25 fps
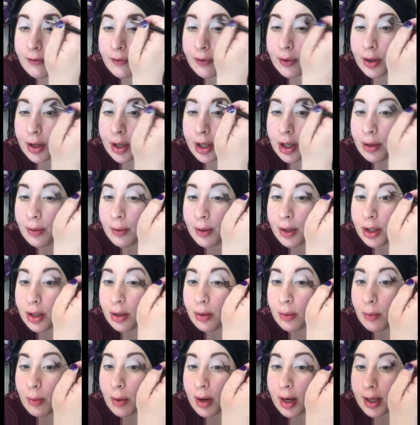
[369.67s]
for you and
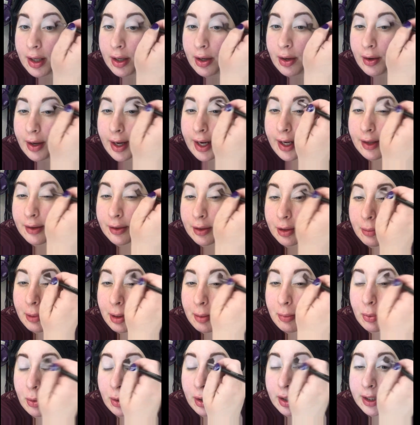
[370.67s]
you want to create a little
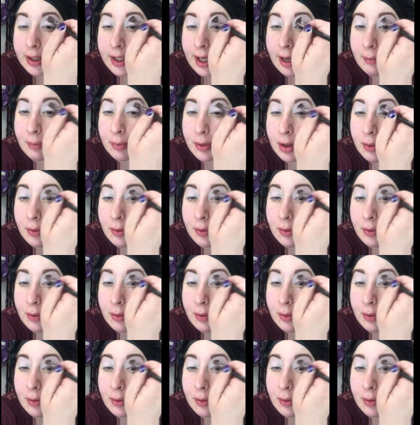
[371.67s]
bit more depth,